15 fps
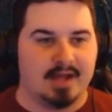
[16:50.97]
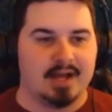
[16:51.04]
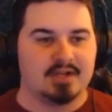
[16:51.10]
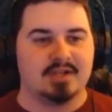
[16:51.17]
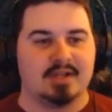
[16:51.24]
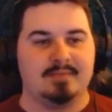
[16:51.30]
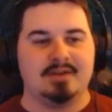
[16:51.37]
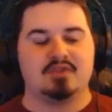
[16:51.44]

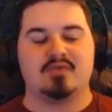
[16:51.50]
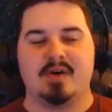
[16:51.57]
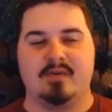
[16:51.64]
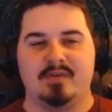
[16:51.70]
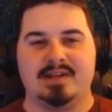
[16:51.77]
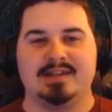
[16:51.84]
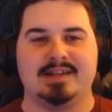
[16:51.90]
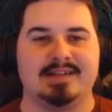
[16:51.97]
Actually, let me try
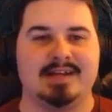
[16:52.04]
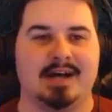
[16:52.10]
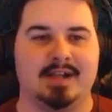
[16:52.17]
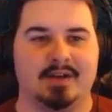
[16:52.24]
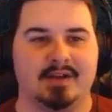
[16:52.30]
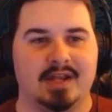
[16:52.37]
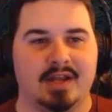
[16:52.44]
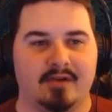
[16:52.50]
reading the
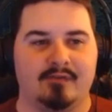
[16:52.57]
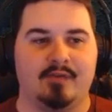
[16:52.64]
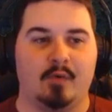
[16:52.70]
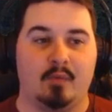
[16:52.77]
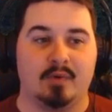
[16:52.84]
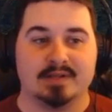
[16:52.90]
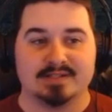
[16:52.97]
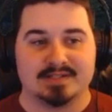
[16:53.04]
dialogue here
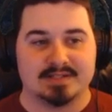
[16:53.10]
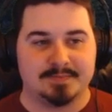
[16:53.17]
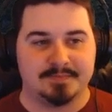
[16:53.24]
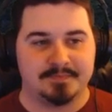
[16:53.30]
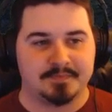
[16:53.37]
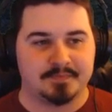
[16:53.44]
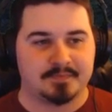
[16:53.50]
for once.